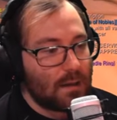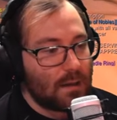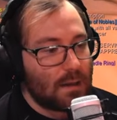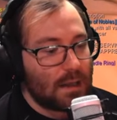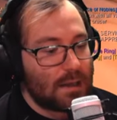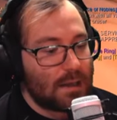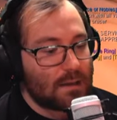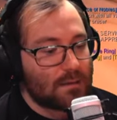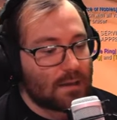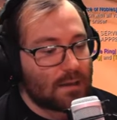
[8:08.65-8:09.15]

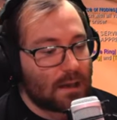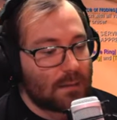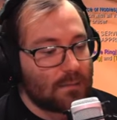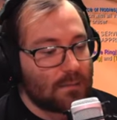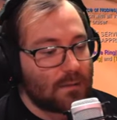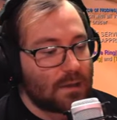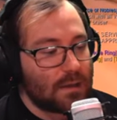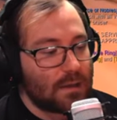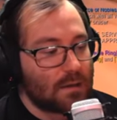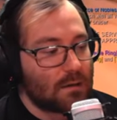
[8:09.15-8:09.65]
Anytime
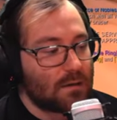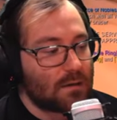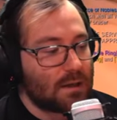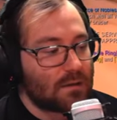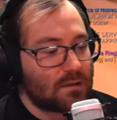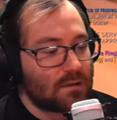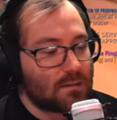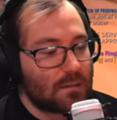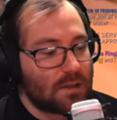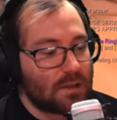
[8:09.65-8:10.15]
you get your
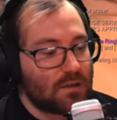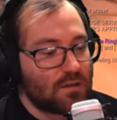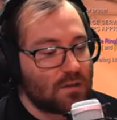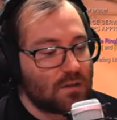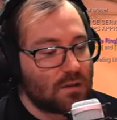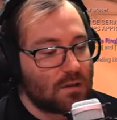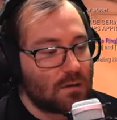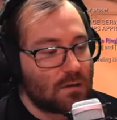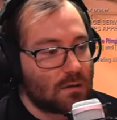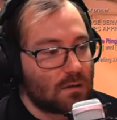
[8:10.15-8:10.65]

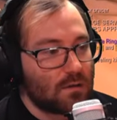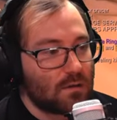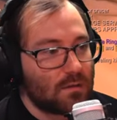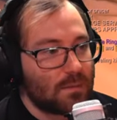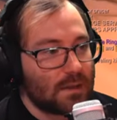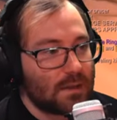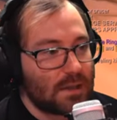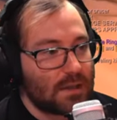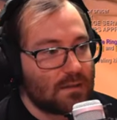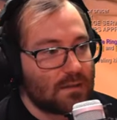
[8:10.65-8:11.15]
decimation, you're going to
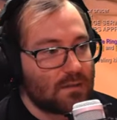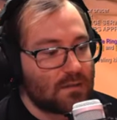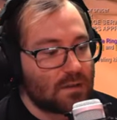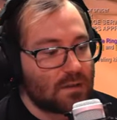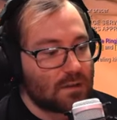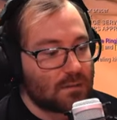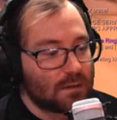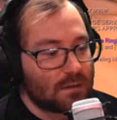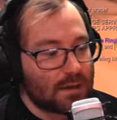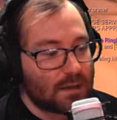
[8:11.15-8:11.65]
be
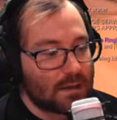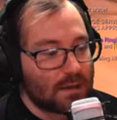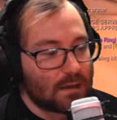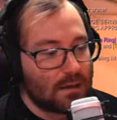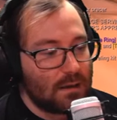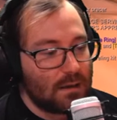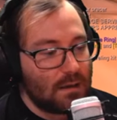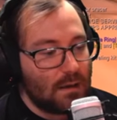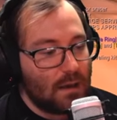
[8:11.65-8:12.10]
incinerating.